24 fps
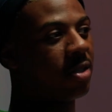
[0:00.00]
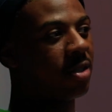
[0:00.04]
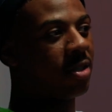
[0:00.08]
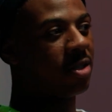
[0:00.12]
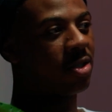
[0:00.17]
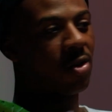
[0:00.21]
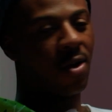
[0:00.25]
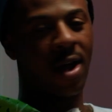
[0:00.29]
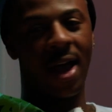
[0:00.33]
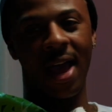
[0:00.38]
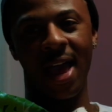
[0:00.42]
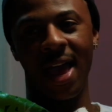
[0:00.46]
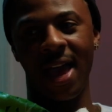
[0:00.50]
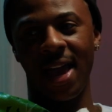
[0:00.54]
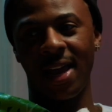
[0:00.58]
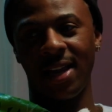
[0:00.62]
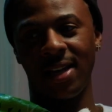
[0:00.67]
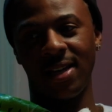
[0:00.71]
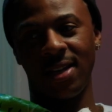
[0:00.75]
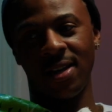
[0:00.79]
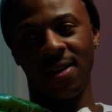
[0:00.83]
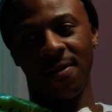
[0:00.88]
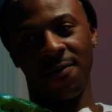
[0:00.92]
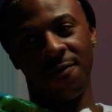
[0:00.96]
So I had
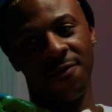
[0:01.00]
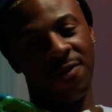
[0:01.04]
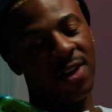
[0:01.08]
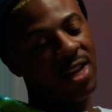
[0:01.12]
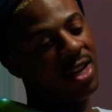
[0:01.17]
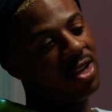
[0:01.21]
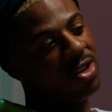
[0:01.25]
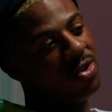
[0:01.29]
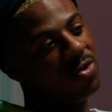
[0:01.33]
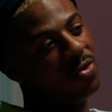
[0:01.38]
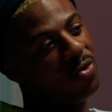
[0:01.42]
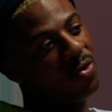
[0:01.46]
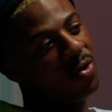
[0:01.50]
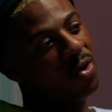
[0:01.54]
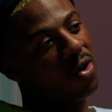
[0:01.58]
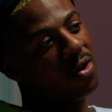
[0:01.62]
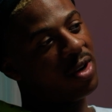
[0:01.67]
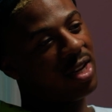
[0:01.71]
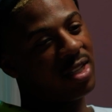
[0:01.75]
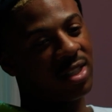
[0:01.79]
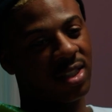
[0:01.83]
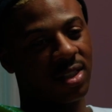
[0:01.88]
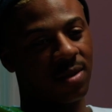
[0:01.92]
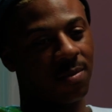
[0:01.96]
the venue. Oh,
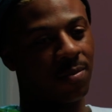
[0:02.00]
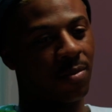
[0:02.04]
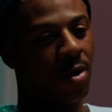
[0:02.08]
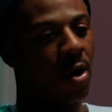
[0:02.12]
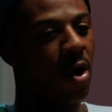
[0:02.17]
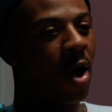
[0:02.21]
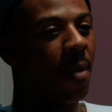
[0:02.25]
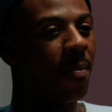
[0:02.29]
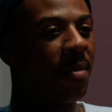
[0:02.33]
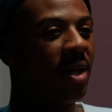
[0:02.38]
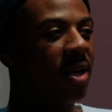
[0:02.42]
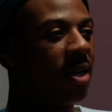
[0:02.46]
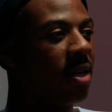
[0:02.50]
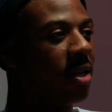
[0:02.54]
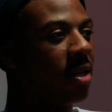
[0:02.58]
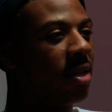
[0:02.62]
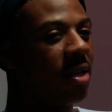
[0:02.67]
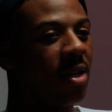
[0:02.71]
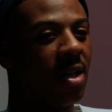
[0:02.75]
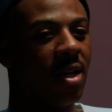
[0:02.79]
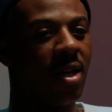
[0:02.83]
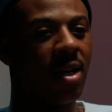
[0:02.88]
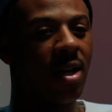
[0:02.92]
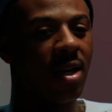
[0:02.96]
this is, bro,
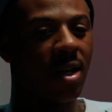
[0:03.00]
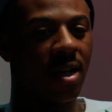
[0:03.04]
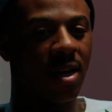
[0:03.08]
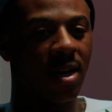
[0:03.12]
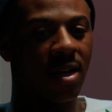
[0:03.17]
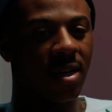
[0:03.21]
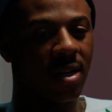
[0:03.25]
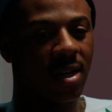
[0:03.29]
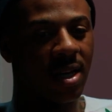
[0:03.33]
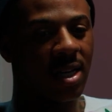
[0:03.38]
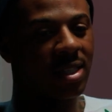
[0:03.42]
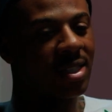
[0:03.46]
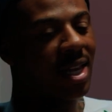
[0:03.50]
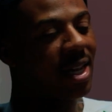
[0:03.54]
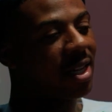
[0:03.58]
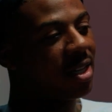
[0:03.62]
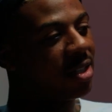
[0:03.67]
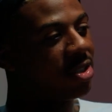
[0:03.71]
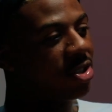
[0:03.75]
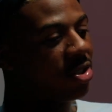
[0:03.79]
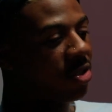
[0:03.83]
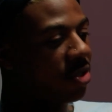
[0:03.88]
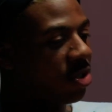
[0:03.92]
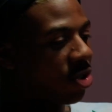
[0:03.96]
it's like a
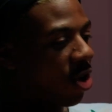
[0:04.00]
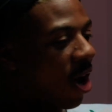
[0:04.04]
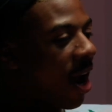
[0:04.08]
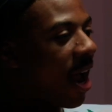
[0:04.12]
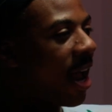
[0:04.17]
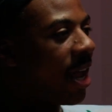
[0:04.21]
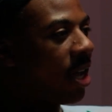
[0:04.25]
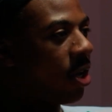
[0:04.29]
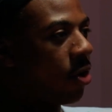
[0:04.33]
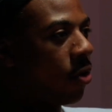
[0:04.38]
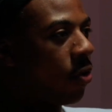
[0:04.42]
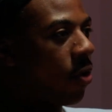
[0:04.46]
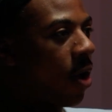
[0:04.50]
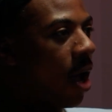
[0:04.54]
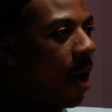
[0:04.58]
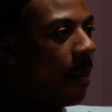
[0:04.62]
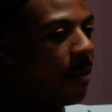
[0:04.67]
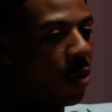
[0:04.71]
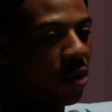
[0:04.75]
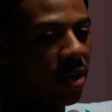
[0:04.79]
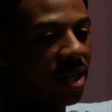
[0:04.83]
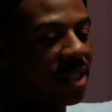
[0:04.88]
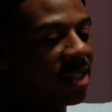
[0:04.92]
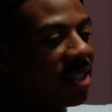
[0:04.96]
triangle. I'm
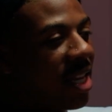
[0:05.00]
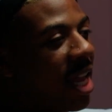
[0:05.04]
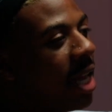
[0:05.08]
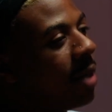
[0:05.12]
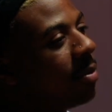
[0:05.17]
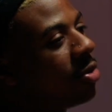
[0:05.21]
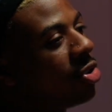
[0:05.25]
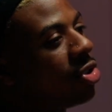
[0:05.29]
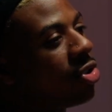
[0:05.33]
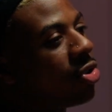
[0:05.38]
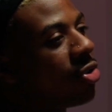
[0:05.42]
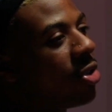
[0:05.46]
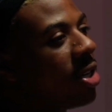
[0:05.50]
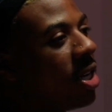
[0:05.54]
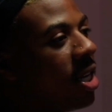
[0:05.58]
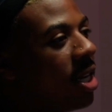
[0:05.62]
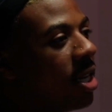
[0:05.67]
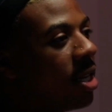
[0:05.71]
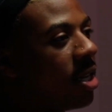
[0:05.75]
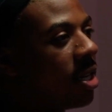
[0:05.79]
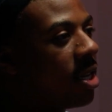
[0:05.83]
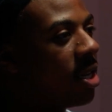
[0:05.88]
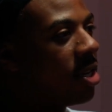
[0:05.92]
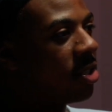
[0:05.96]
on the same street.
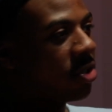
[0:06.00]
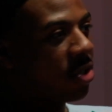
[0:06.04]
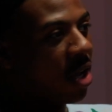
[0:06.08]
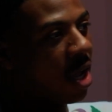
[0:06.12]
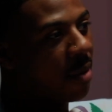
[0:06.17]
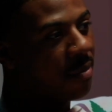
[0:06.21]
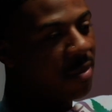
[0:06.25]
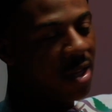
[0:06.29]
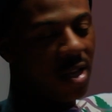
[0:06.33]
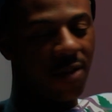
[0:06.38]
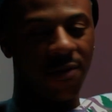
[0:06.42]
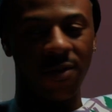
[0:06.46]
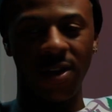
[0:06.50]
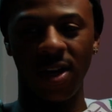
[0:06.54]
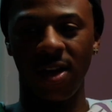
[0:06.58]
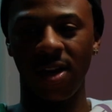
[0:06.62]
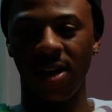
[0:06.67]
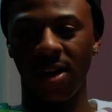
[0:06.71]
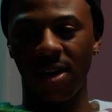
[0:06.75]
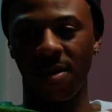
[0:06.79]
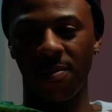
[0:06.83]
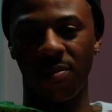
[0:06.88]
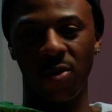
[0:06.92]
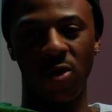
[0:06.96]
So I'm living
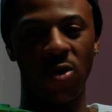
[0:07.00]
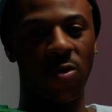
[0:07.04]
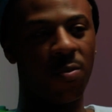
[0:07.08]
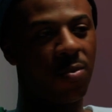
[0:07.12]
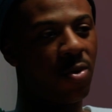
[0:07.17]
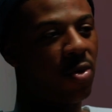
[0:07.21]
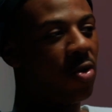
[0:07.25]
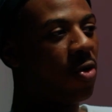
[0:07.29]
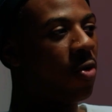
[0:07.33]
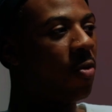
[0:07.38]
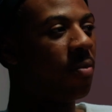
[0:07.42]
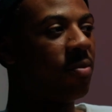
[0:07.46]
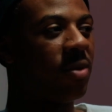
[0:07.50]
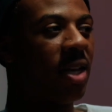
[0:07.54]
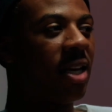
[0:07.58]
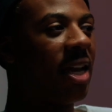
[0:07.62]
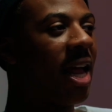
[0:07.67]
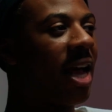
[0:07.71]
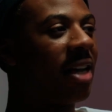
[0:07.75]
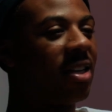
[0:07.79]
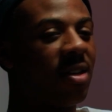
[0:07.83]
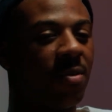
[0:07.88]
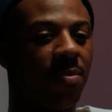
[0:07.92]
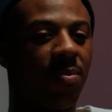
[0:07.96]
here, boom, boom. Didn't
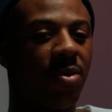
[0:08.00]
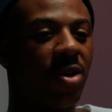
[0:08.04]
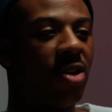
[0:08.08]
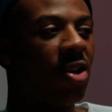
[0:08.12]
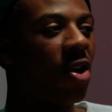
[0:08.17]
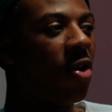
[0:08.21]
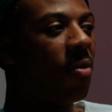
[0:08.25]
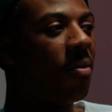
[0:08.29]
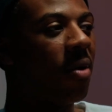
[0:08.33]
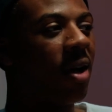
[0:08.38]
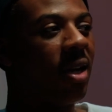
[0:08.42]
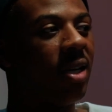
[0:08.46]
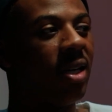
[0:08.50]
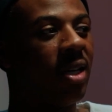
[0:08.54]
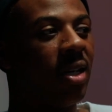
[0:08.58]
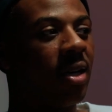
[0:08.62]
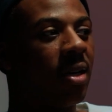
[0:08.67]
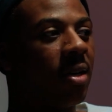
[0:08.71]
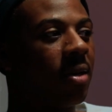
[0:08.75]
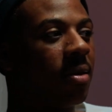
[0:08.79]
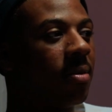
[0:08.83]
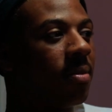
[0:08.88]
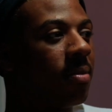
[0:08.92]
have to put no money up.